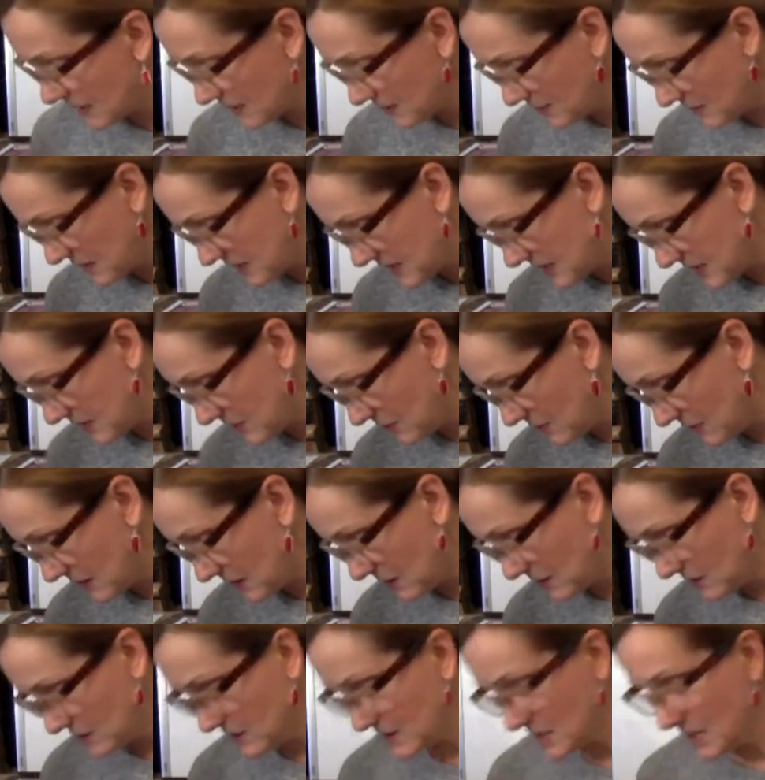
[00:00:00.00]
Let me see what
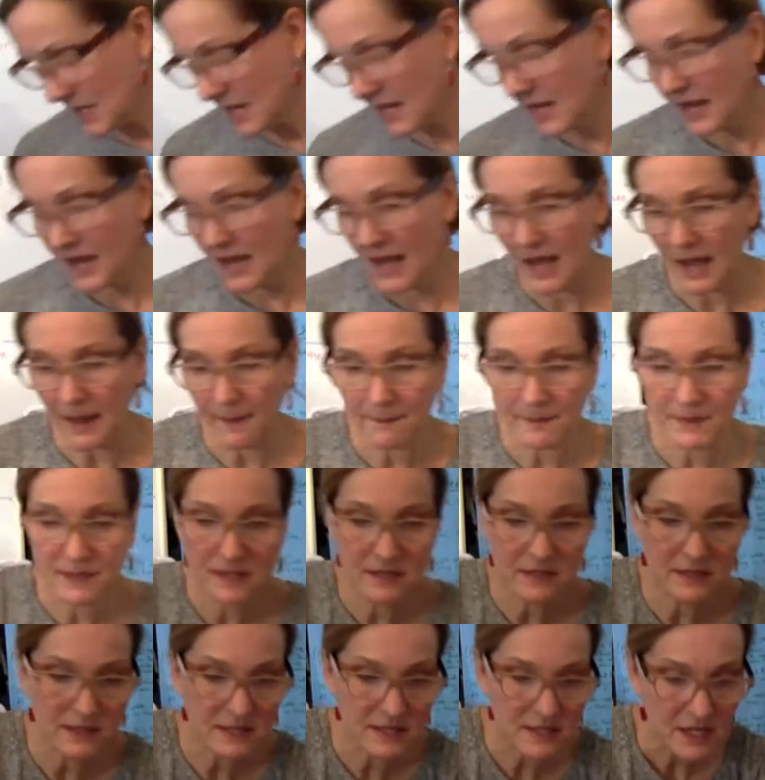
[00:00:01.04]
else
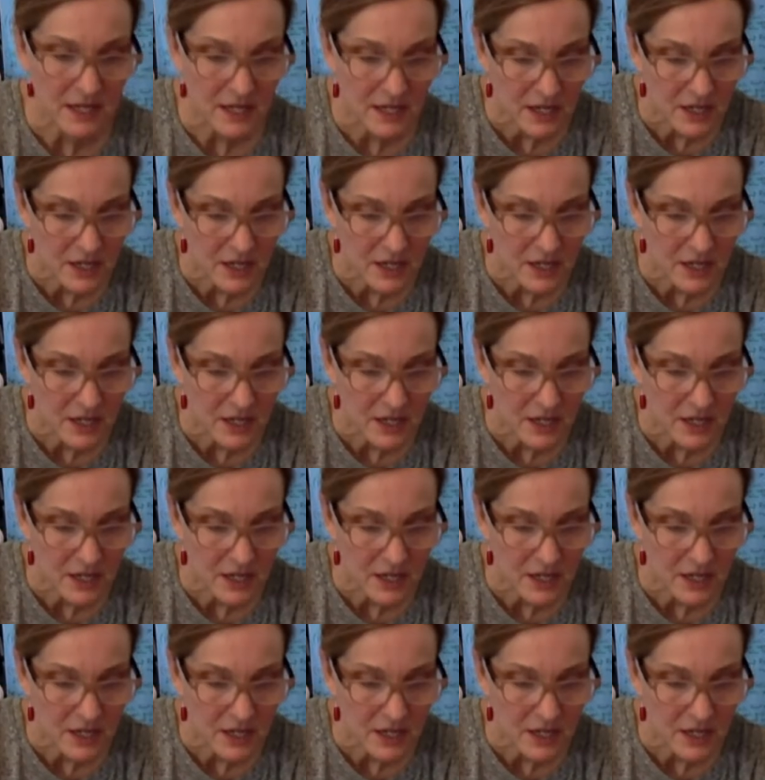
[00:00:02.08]
happens.